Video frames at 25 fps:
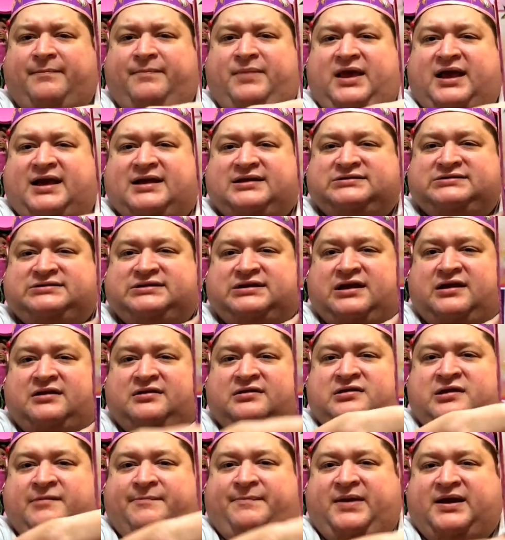Because
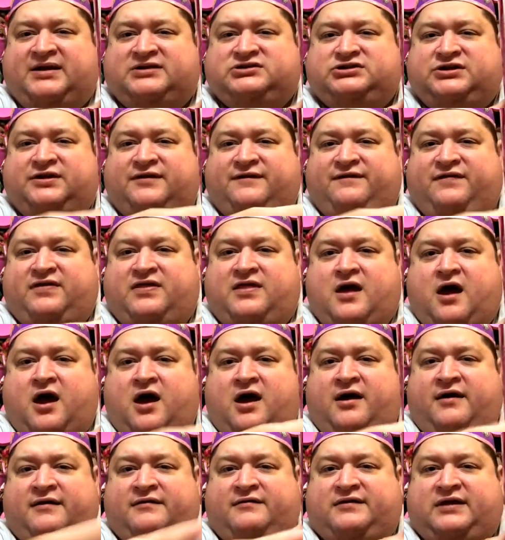the picture
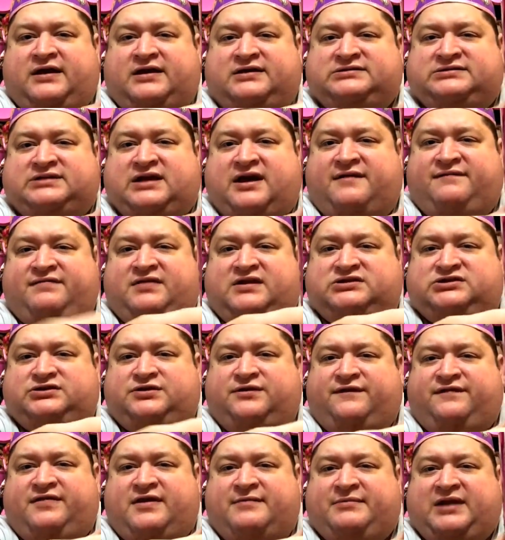uh, is of the two
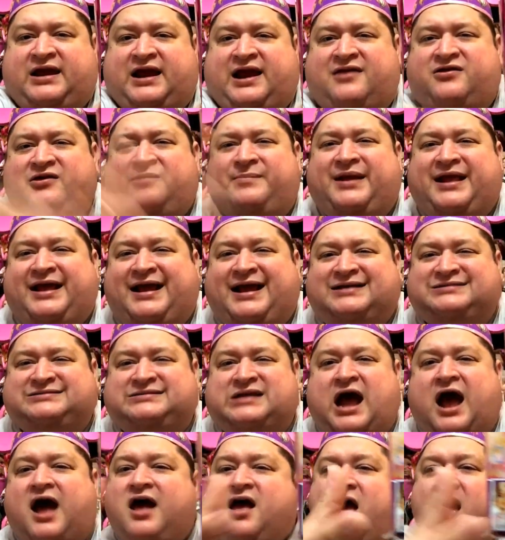of them together, but I guess
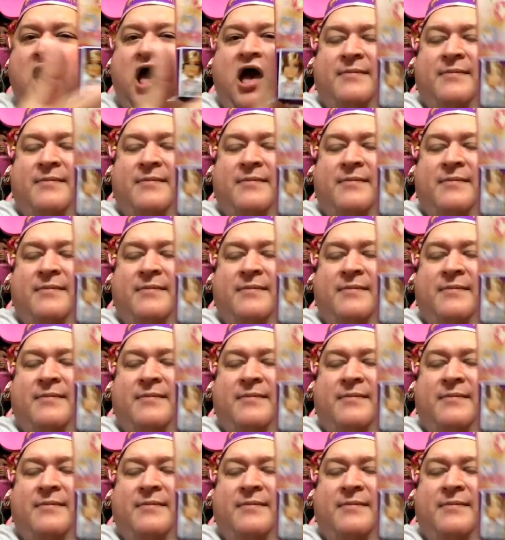not.